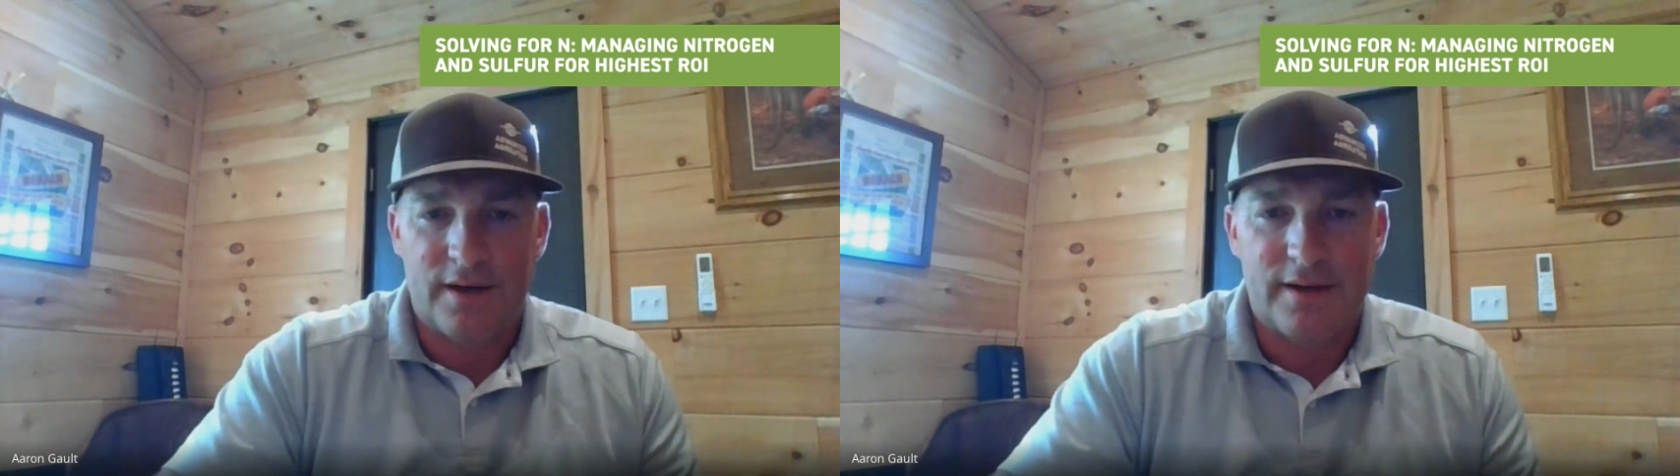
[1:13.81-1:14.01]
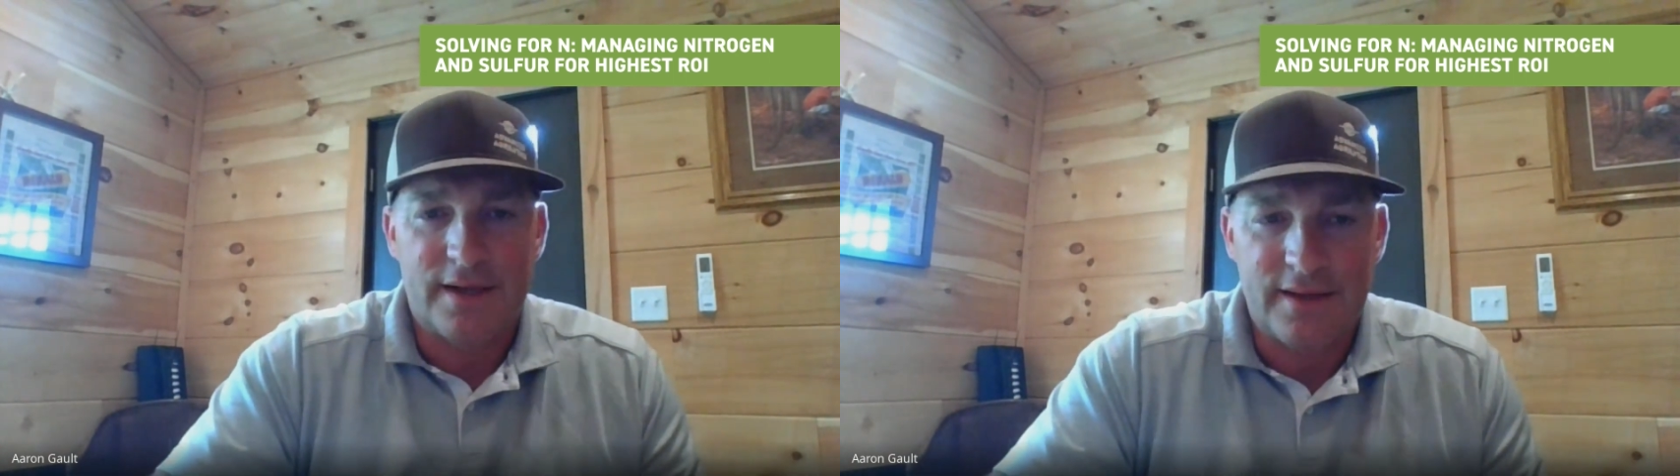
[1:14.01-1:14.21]

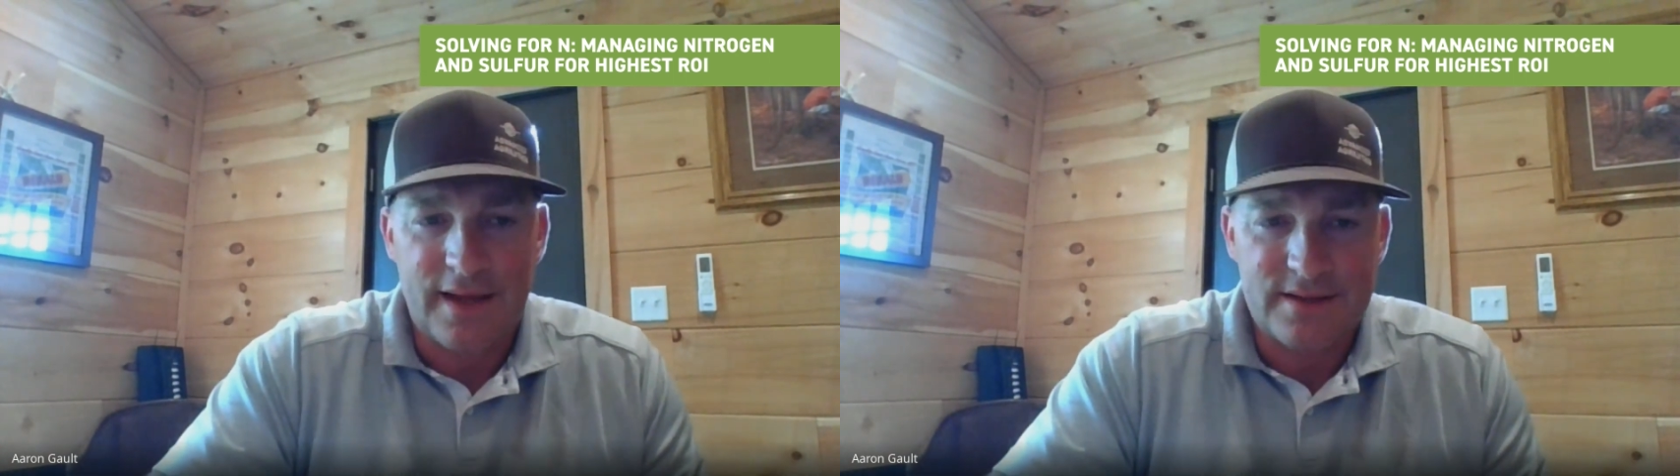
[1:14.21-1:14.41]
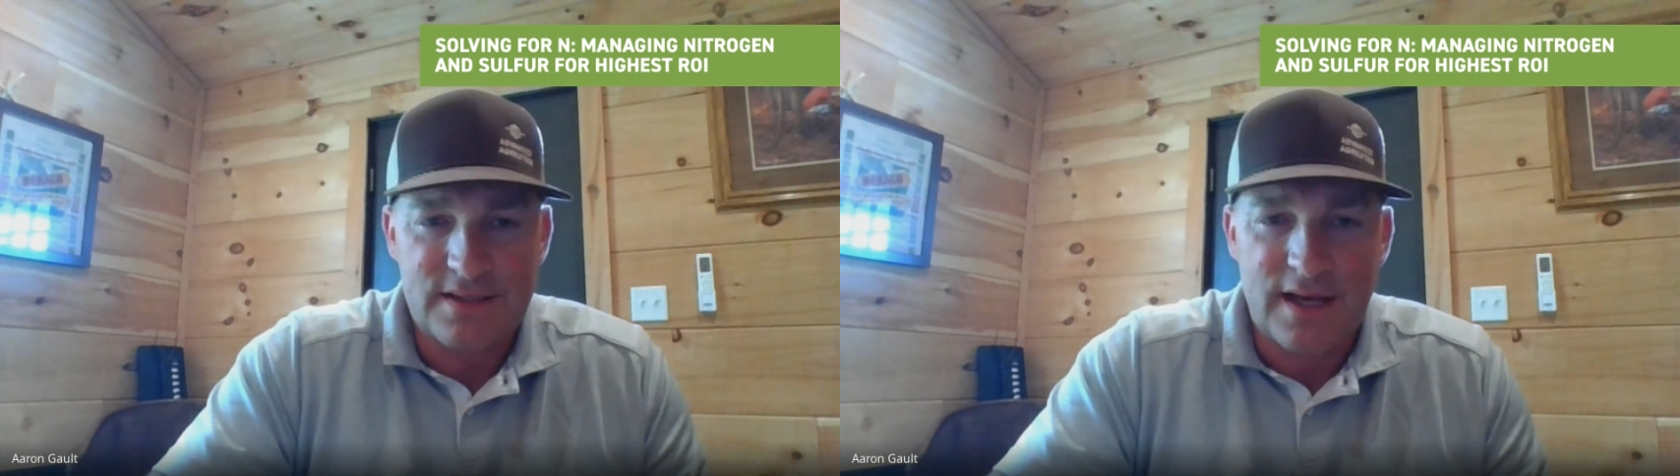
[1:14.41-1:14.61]
in
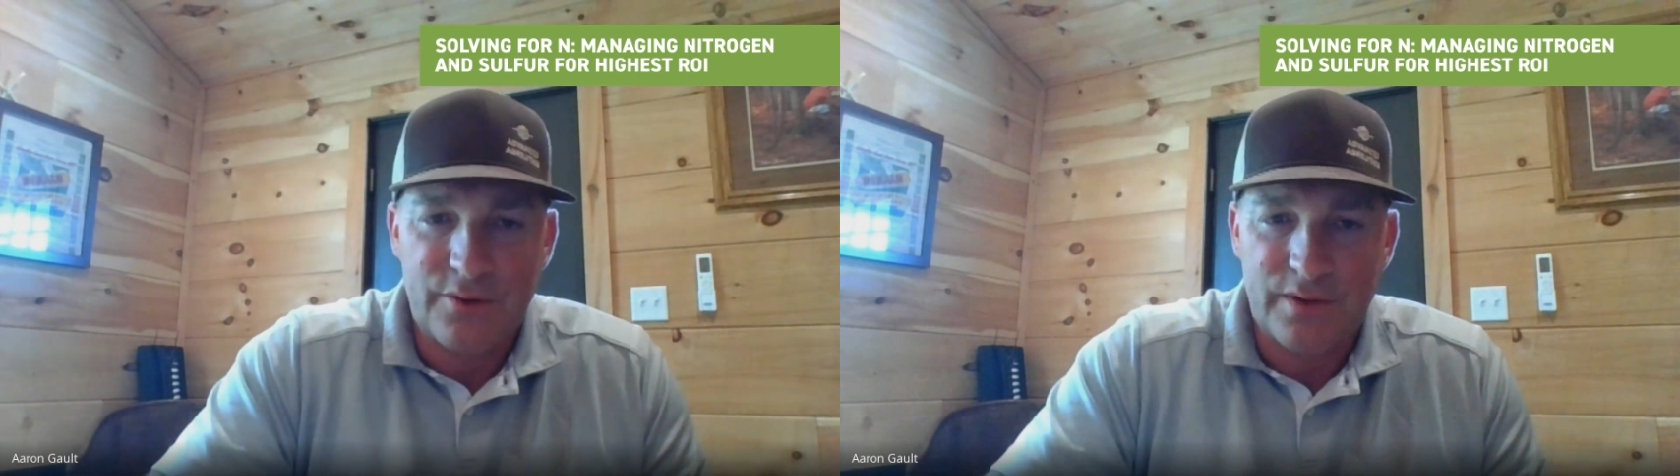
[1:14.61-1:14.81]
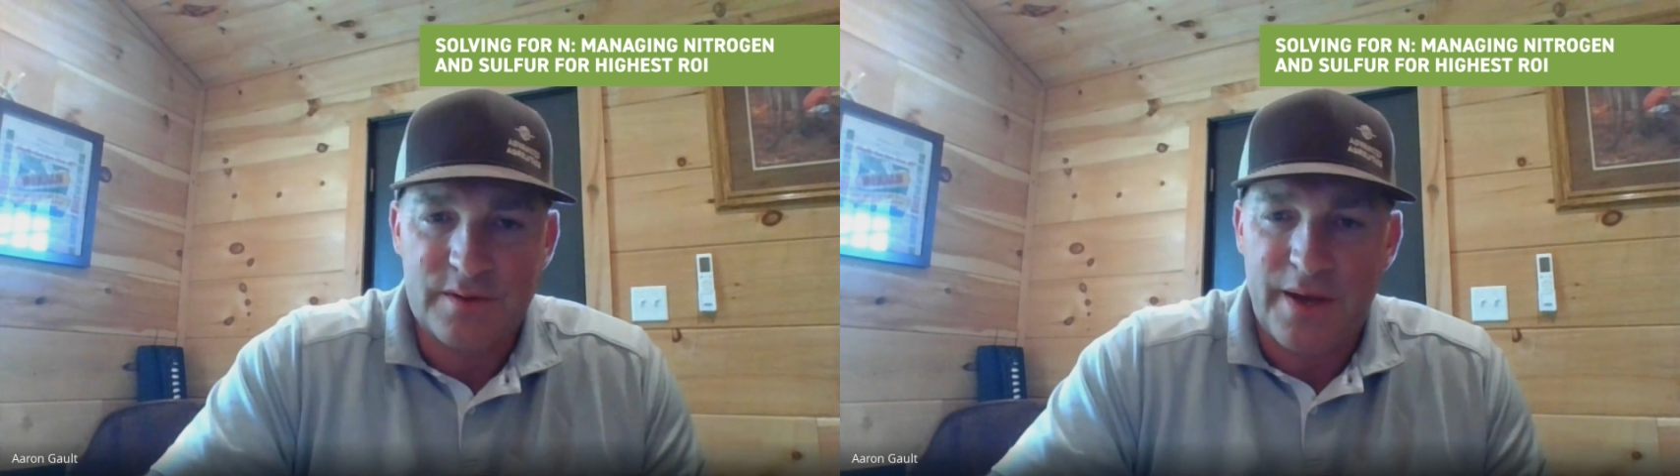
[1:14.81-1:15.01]
that side
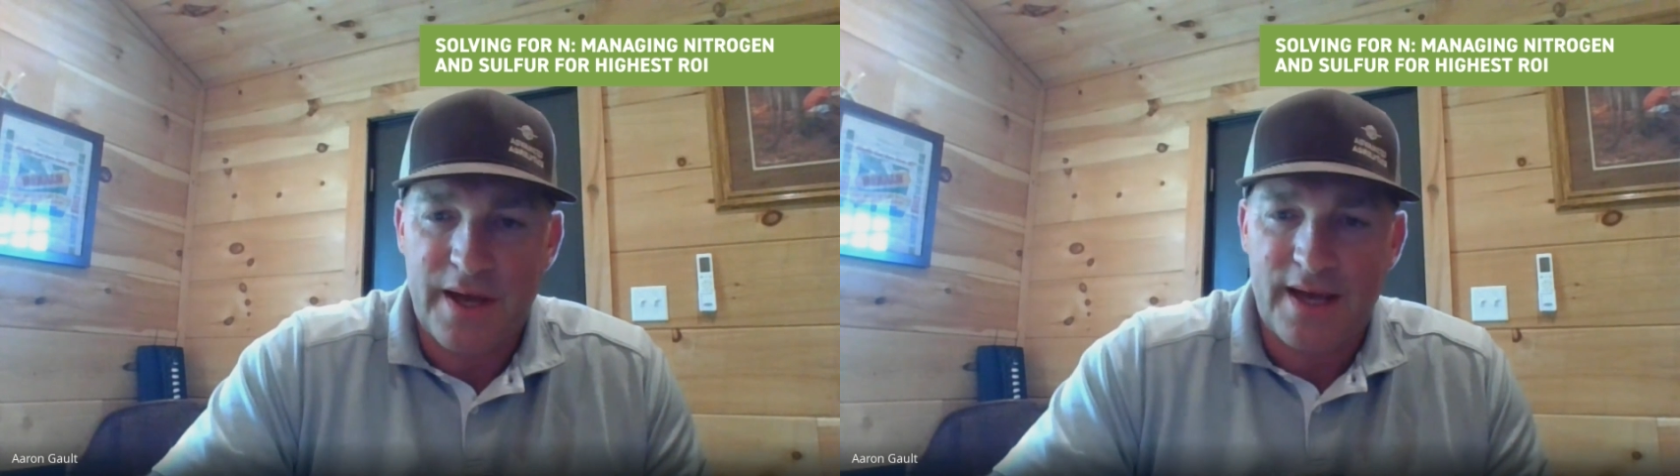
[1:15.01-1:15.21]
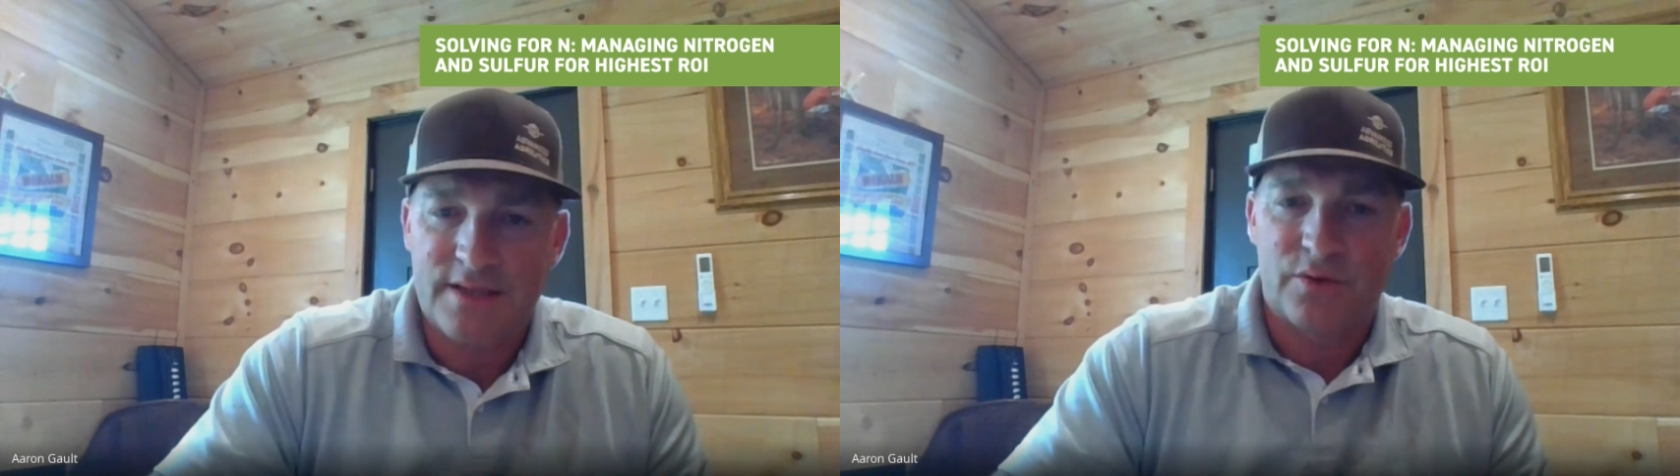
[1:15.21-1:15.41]
dress pass,